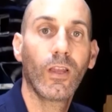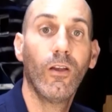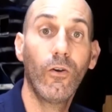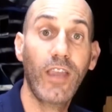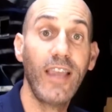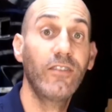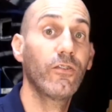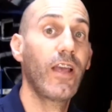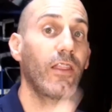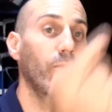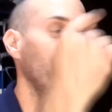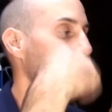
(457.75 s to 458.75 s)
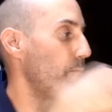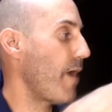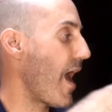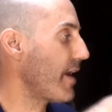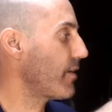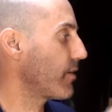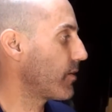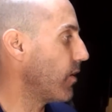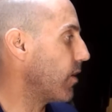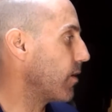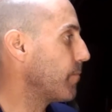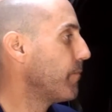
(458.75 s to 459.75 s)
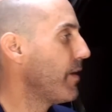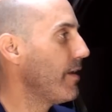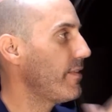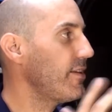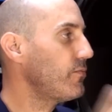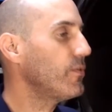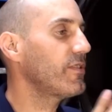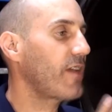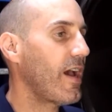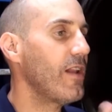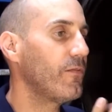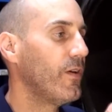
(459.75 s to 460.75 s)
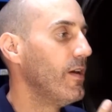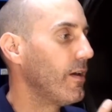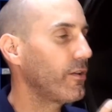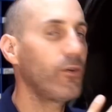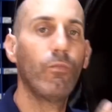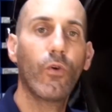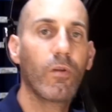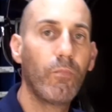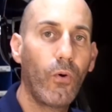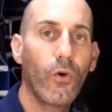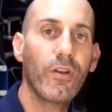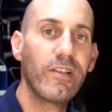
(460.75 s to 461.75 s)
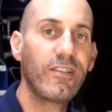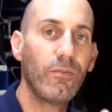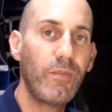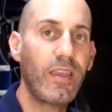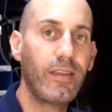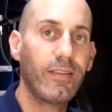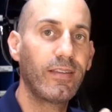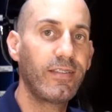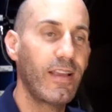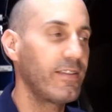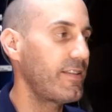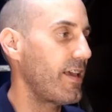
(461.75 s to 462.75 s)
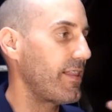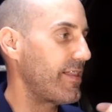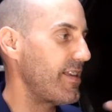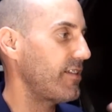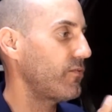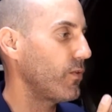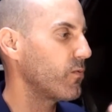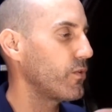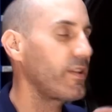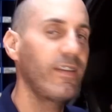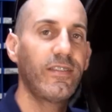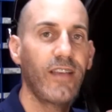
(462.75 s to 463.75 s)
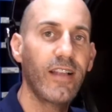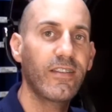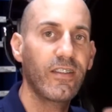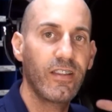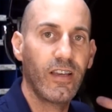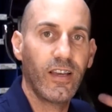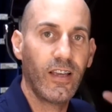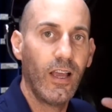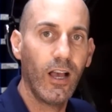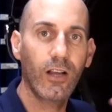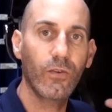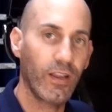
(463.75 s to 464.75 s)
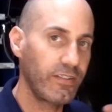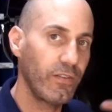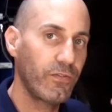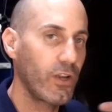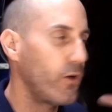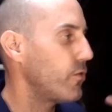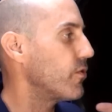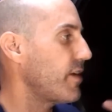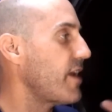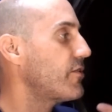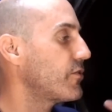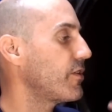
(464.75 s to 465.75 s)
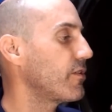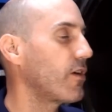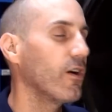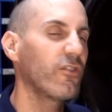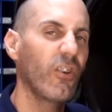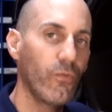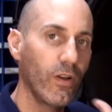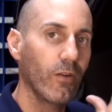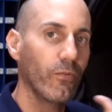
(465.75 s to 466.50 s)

Okay, so now that we're in the back of the car, this one's kind of a little more important to me in the sense that this one really sets the aggressive tone or nature to the car. So I want